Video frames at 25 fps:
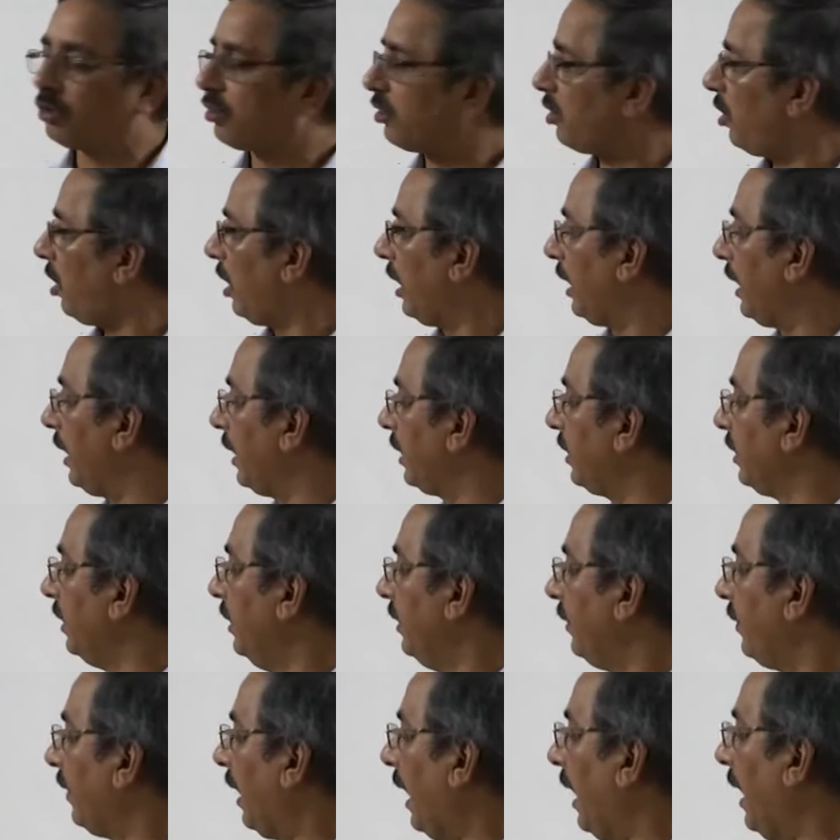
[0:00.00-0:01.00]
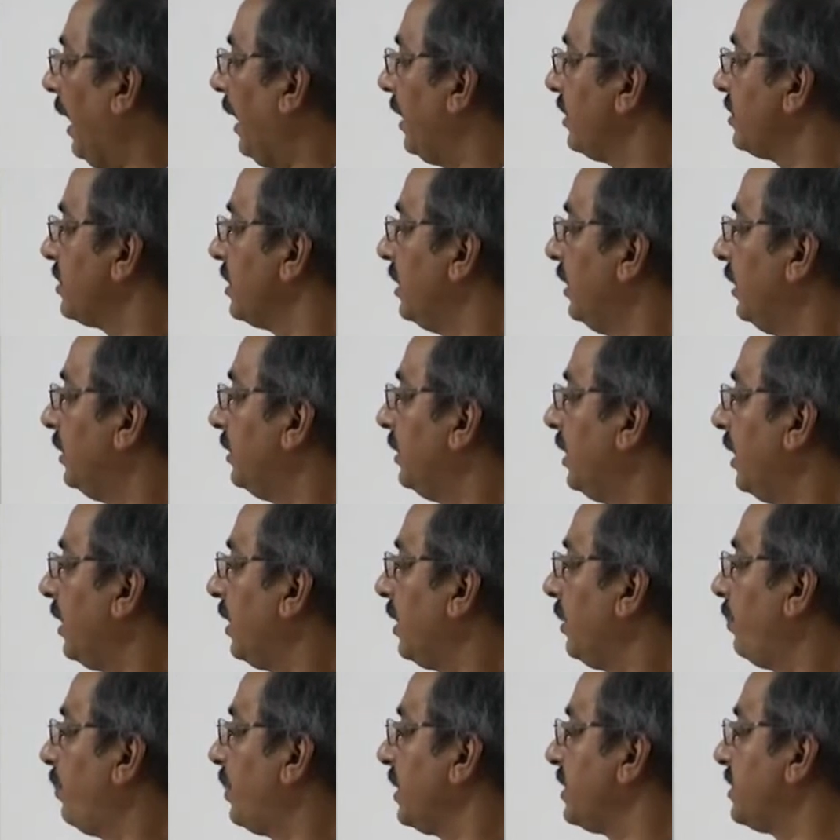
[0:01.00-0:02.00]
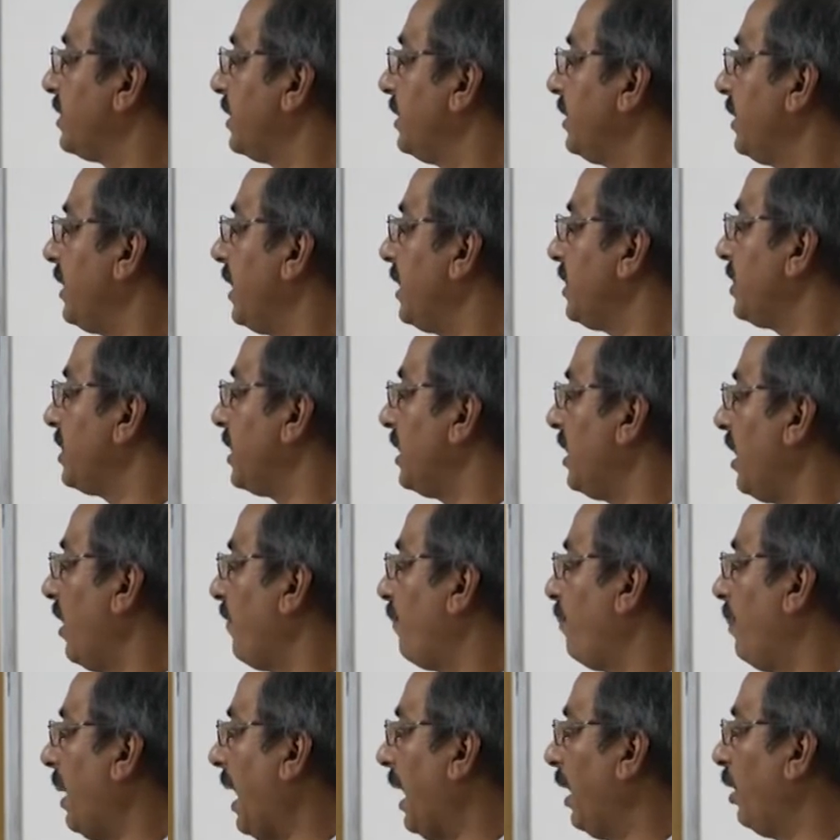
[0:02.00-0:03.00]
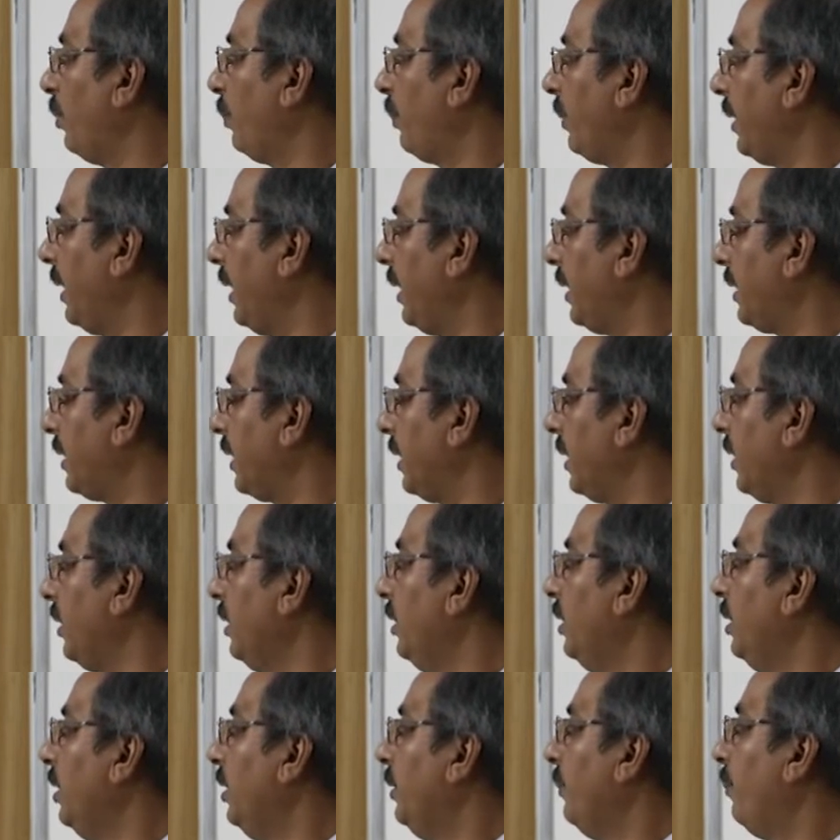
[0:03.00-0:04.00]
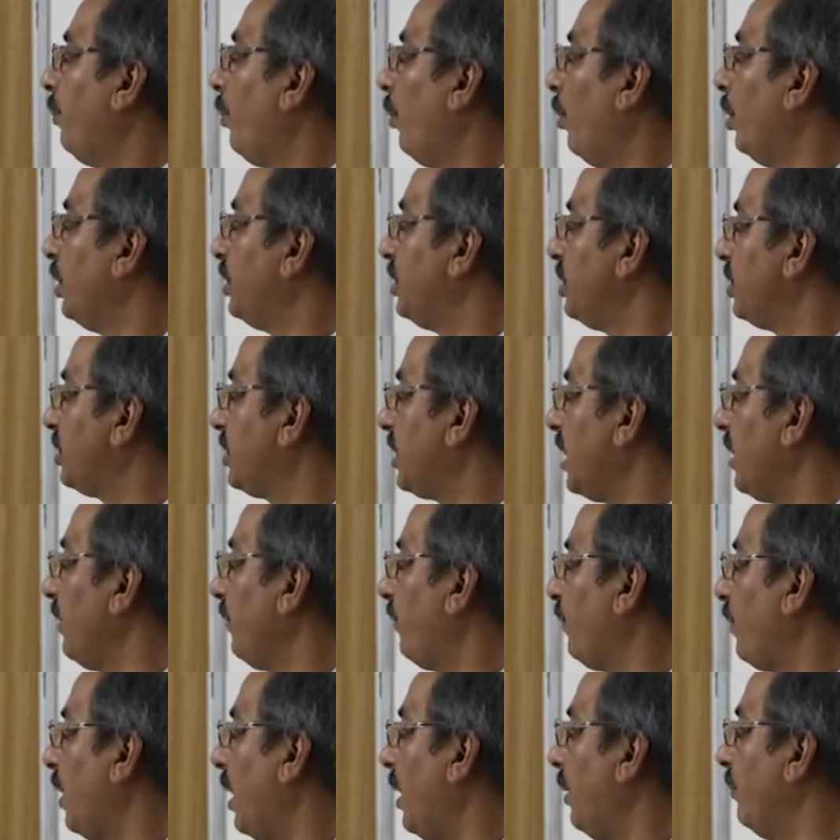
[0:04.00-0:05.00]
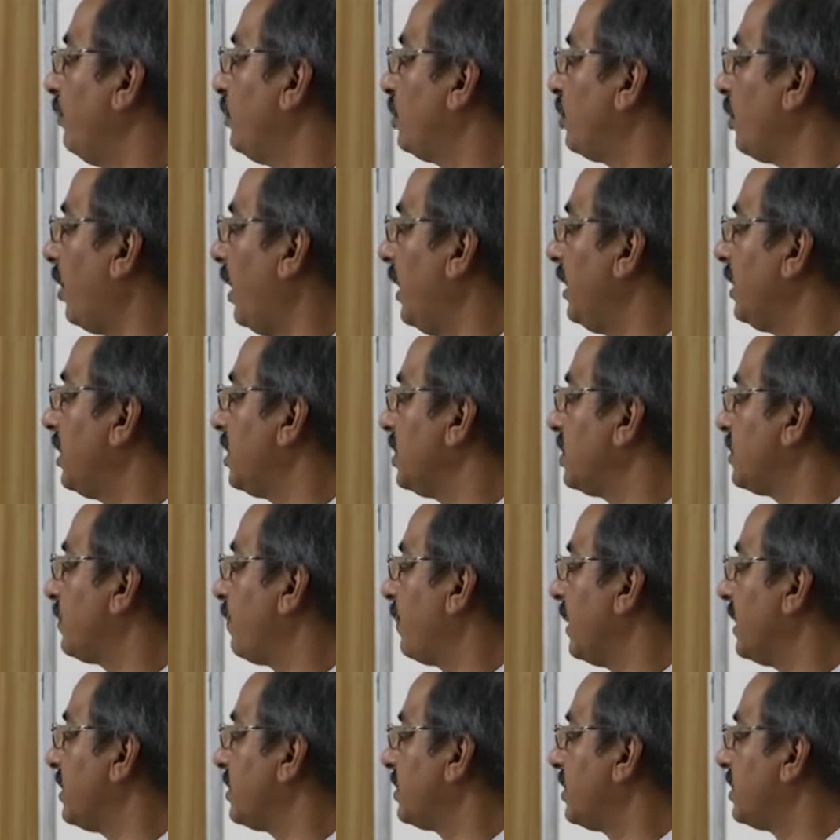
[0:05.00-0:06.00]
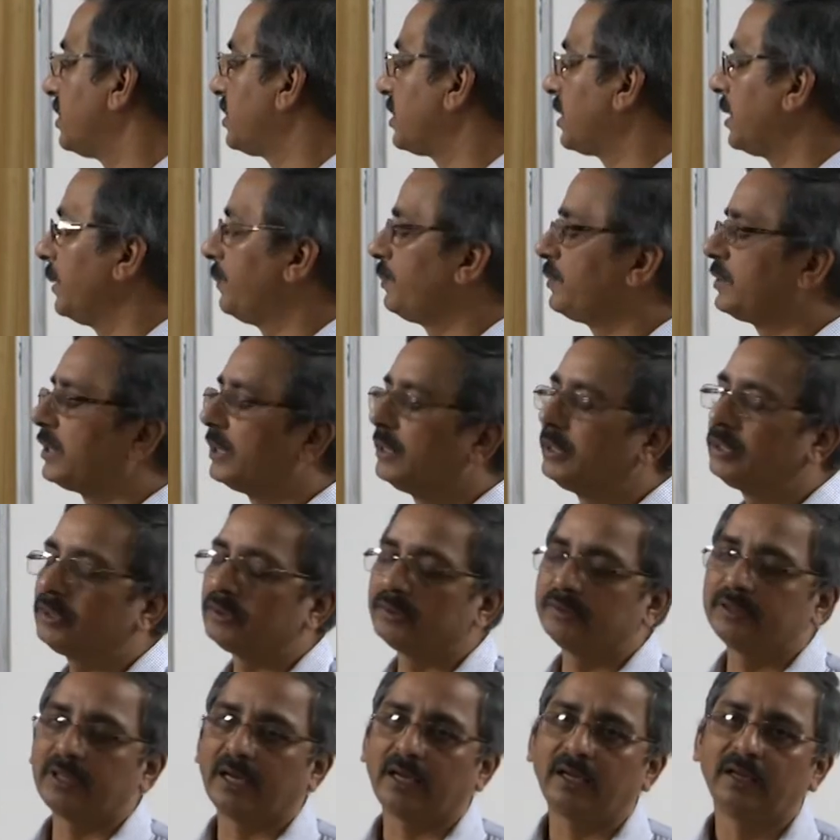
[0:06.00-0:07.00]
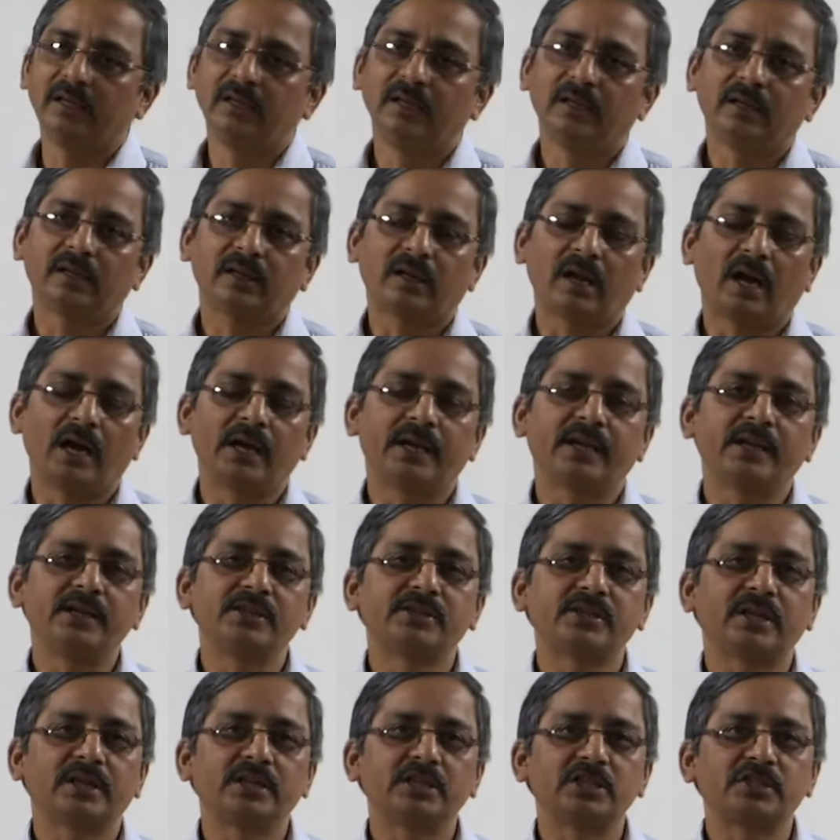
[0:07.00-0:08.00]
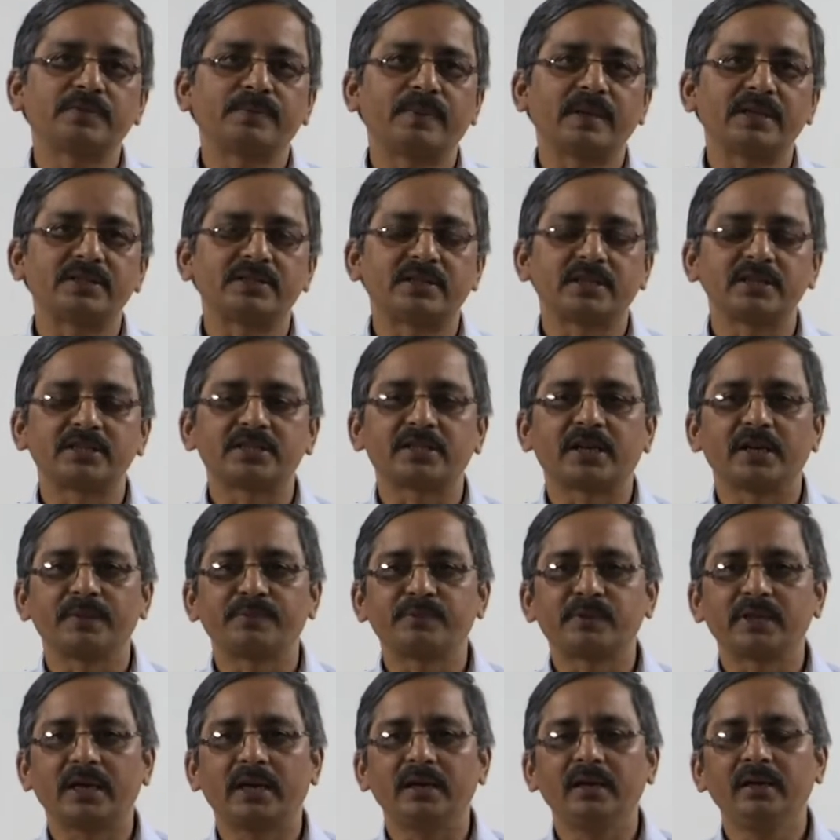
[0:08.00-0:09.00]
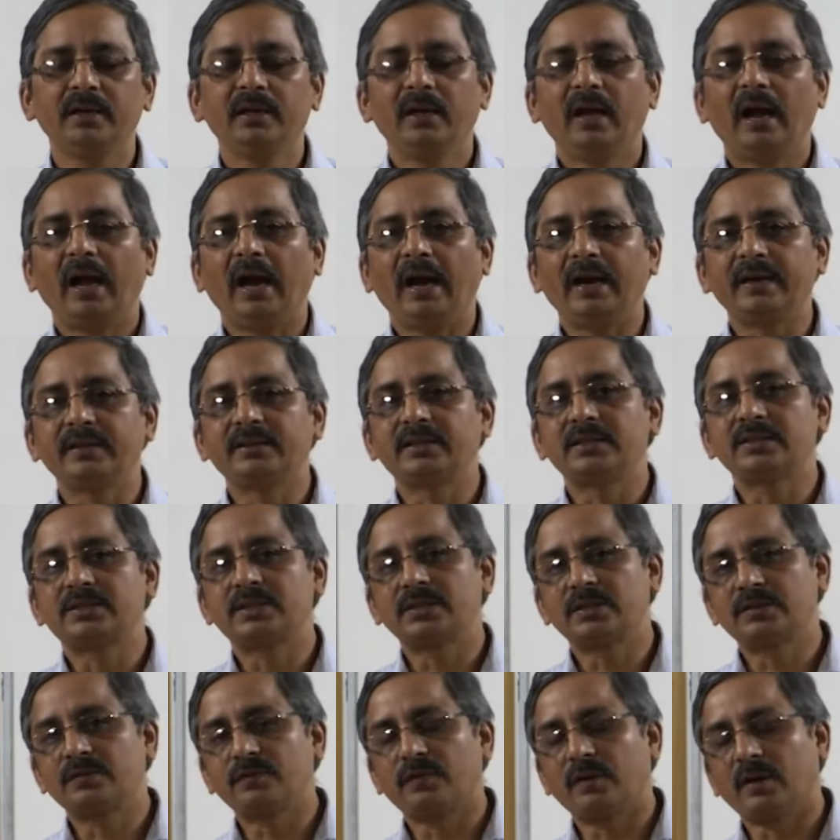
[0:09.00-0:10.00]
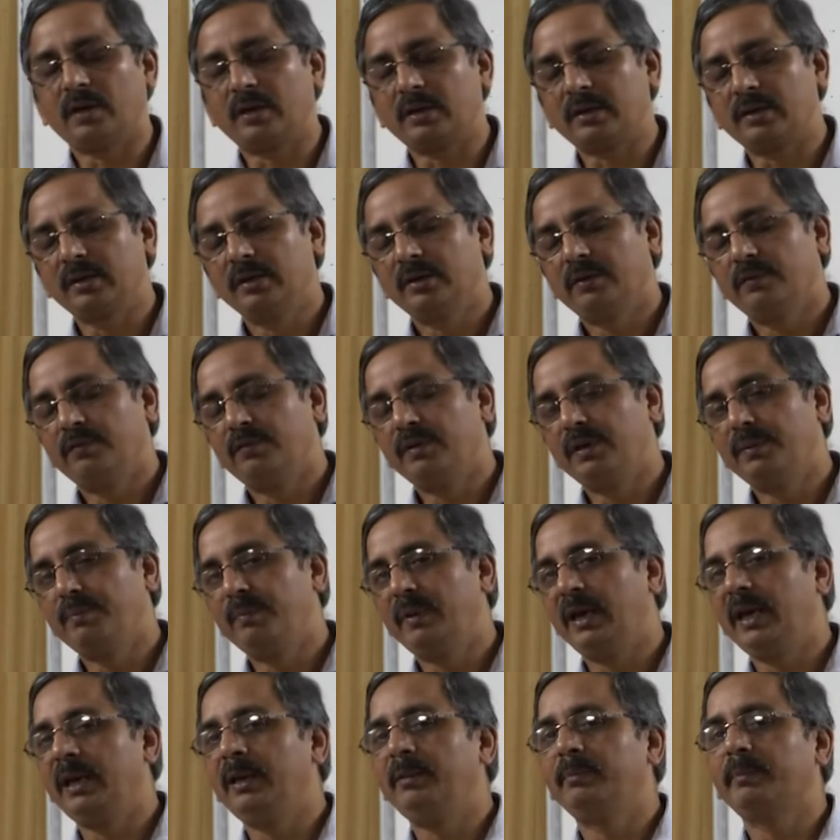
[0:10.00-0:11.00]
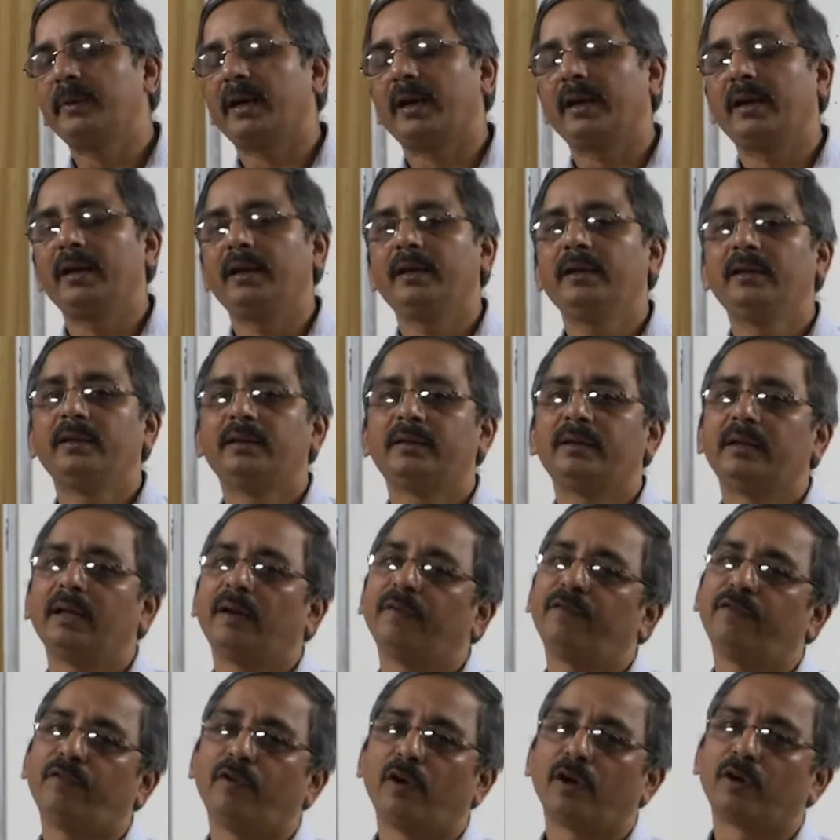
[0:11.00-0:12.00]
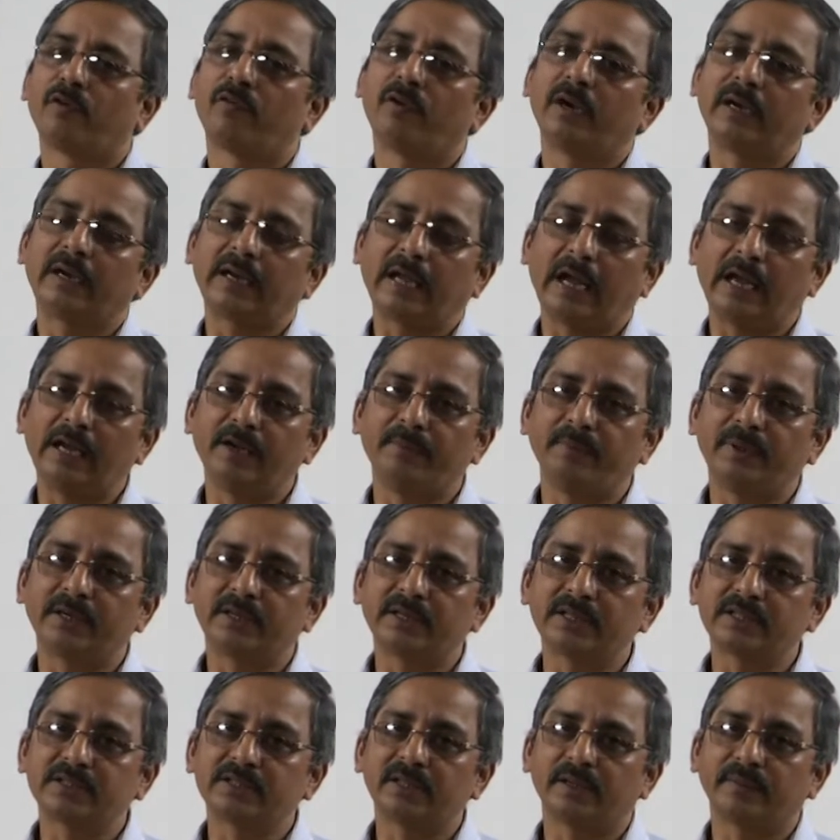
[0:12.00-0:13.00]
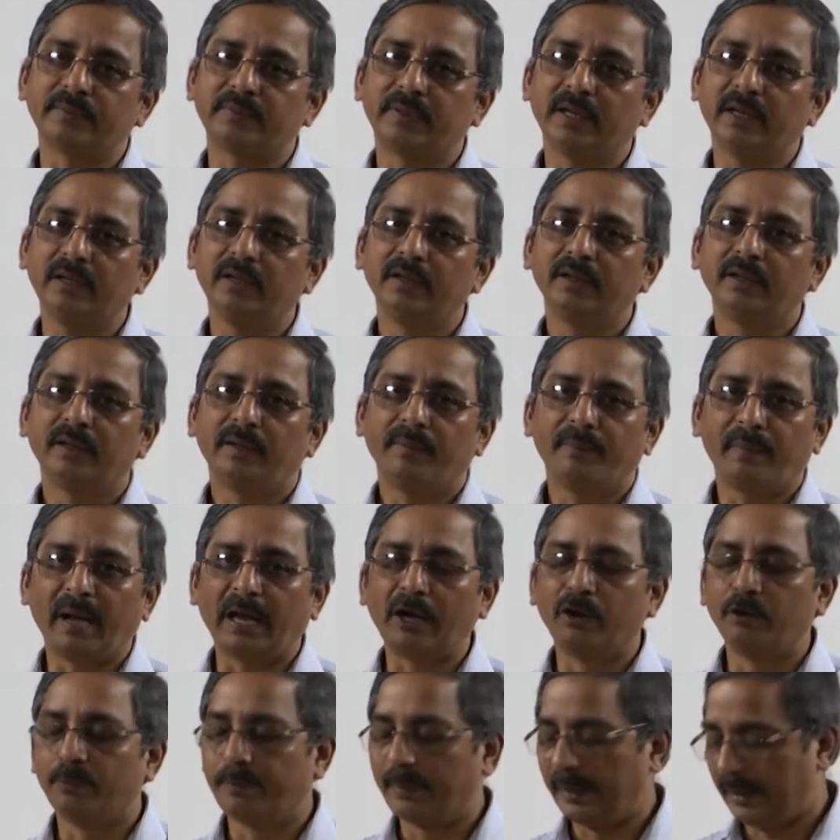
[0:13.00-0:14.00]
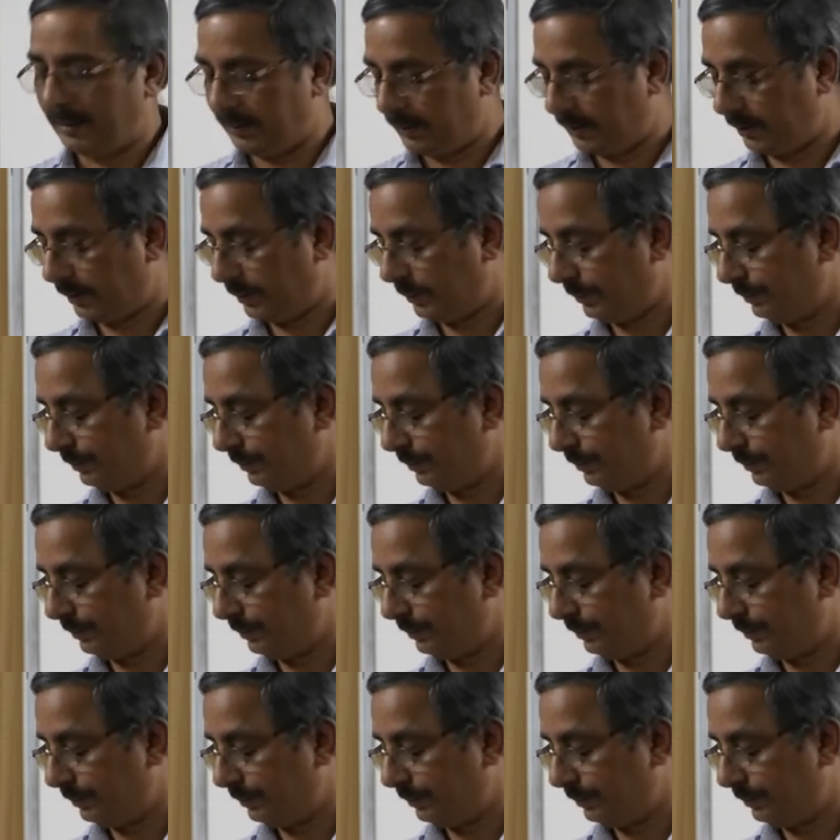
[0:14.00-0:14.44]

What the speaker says: call it as the representation of manipulator position from joint space description to the Cartesian space description, and this is what we mean by the forward kinematics of the manipulator.